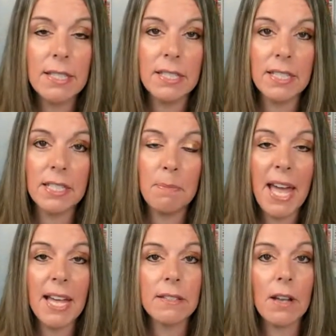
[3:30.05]
This
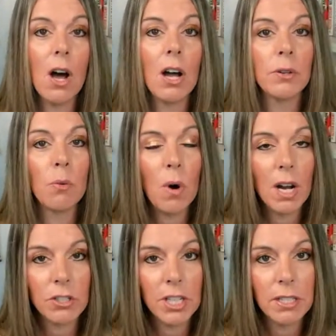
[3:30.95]
expands on
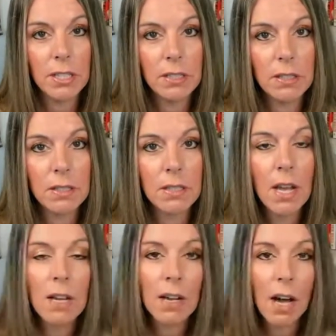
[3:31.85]
Washington's
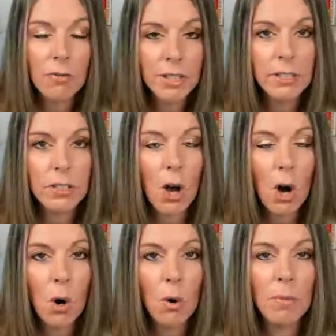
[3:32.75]
Covenant
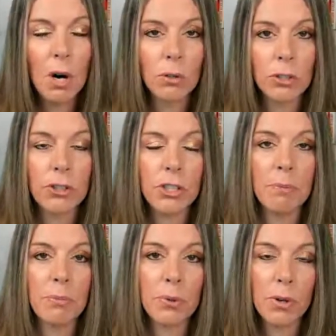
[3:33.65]
Home
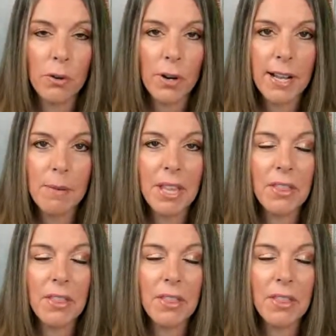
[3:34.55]
Ownership Program.